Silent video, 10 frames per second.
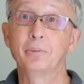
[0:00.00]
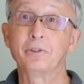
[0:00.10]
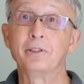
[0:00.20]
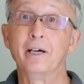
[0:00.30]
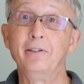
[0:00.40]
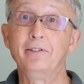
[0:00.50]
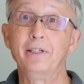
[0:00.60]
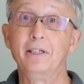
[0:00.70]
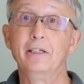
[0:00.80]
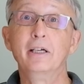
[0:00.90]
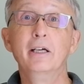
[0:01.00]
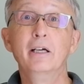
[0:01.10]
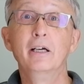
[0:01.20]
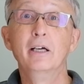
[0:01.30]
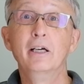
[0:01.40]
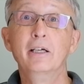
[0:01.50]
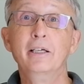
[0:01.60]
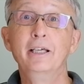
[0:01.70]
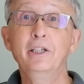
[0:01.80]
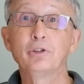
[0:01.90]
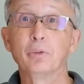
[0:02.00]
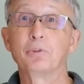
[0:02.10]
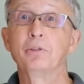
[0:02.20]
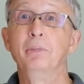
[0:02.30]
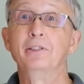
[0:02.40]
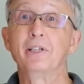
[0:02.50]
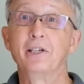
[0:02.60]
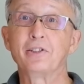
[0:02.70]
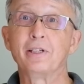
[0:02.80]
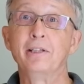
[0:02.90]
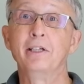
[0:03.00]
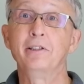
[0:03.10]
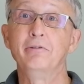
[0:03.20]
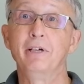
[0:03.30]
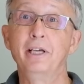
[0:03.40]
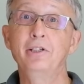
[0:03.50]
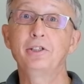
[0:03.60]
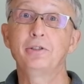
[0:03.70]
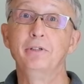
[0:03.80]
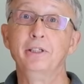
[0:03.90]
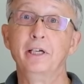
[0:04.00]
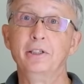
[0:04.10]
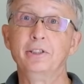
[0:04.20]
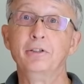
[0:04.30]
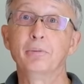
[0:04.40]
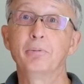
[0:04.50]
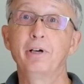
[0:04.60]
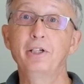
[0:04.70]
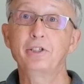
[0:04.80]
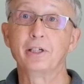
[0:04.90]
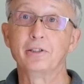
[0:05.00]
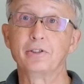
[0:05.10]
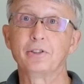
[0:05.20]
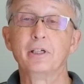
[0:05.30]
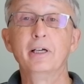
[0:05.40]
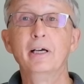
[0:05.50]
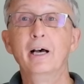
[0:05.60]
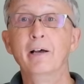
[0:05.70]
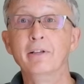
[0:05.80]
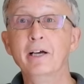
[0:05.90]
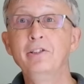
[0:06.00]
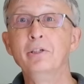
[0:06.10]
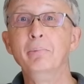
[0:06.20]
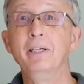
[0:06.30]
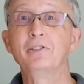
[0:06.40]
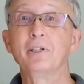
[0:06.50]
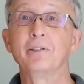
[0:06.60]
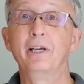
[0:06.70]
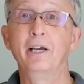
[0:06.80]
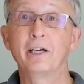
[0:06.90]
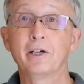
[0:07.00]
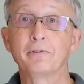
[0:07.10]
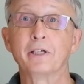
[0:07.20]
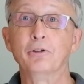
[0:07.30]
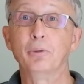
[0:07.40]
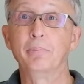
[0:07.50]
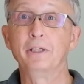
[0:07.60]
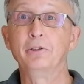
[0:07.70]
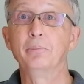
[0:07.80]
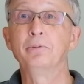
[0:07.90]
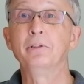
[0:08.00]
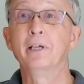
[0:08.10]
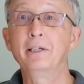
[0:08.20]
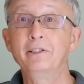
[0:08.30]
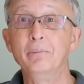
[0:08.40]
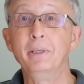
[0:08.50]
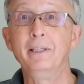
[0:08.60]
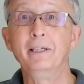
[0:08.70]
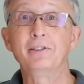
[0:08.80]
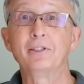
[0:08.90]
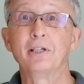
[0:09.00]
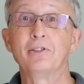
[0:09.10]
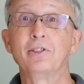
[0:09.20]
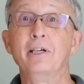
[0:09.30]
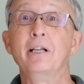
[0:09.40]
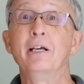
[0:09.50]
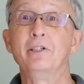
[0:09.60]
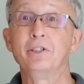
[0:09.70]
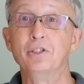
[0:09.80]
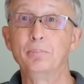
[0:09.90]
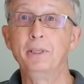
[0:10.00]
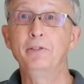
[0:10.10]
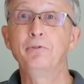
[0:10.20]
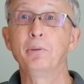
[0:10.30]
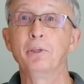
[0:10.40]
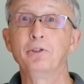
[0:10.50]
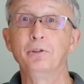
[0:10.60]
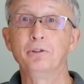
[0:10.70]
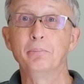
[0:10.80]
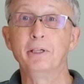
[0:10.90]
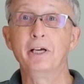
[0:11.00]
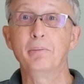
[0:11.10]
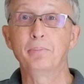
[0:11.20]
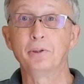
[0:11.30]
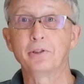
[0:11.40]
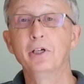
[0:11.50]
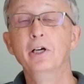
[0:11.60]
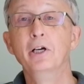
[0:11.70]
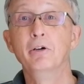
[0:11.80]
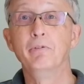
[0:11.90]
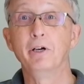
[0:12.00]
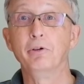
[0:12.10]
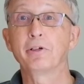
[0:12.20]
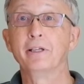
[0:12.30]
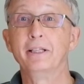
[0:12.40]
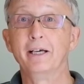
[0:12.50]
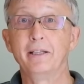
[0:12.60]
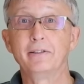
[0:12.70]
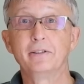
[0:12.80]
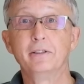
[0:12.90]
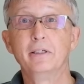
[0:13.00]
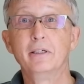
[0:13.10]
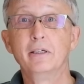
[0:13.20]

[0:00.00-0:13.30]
ETOPS 90. ETOPS means extended range twin engine operations, and 90 means that the aircraft can operate up to 90 minutes at single engine speed from a suitable airport where you can land